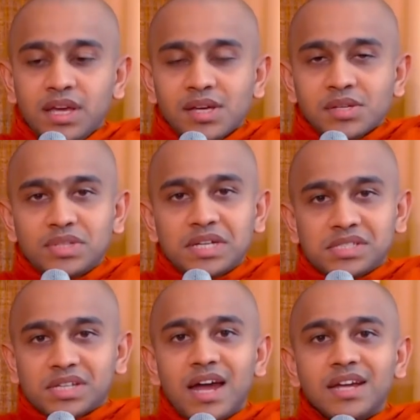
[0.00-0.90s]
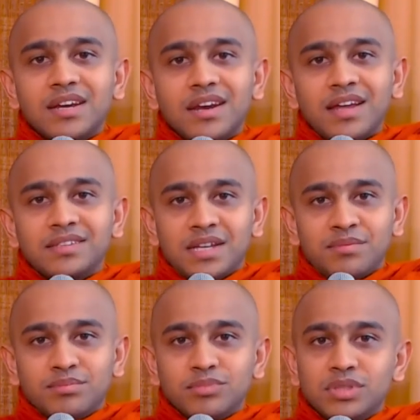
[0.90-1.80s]
So that's the guideline
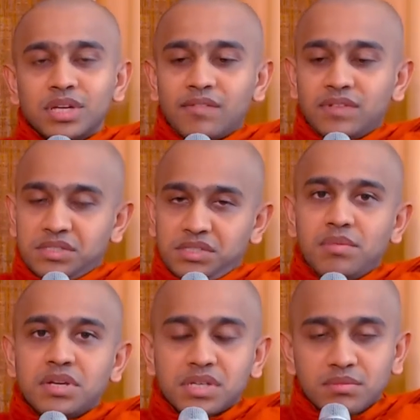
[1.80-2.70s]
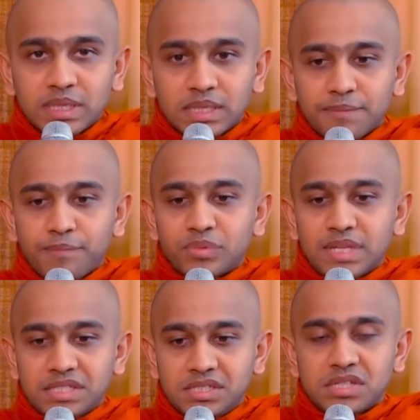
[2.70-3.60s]
that Buddha gave. That's the measurement.
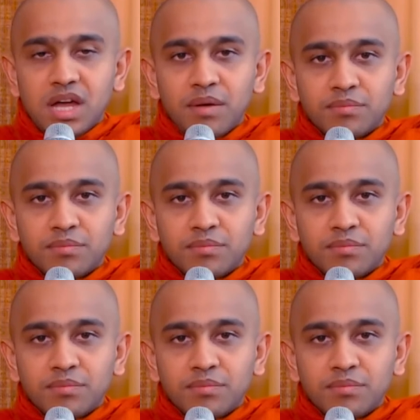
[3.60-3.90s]
That's the sample.